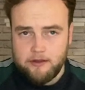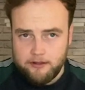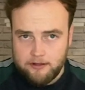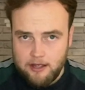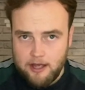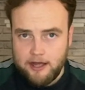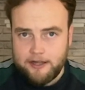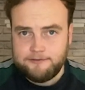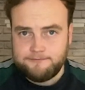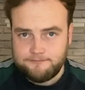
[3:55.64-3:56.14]

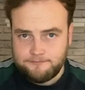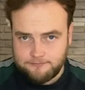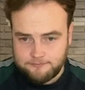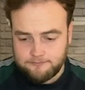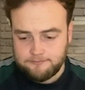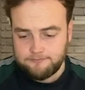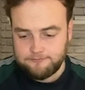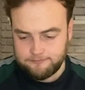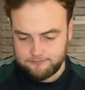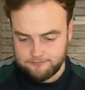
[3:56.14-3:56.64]
Yeah,
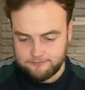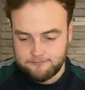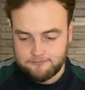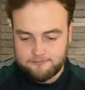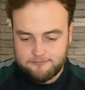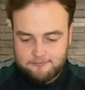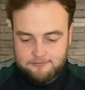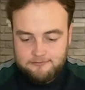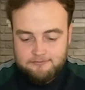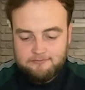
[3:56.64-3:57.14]

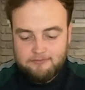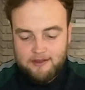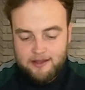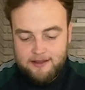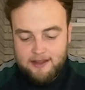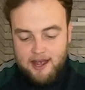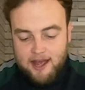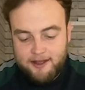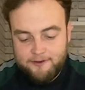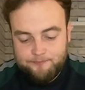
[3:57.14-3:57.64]

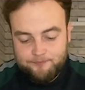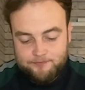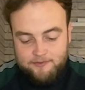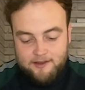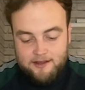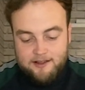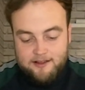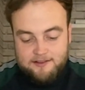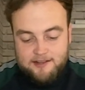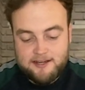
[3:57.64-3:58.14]
yeah,
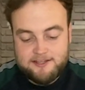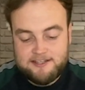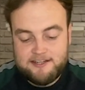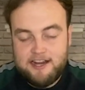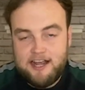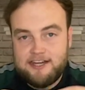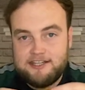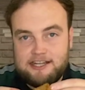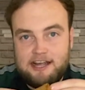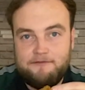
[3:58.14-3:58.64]
that's the
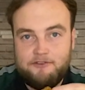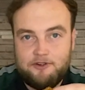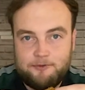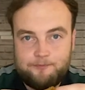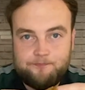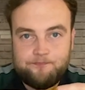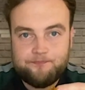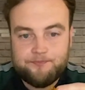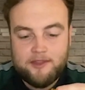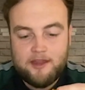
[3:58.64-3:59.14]
next level,
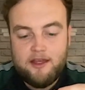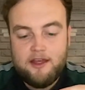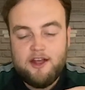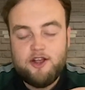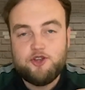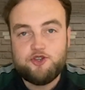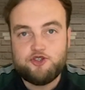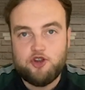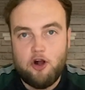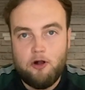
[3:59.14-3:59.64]

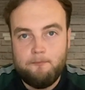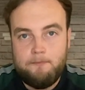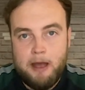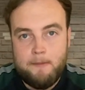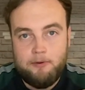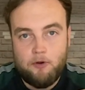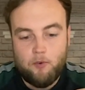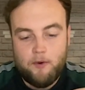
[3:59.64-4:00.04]
salt and pepper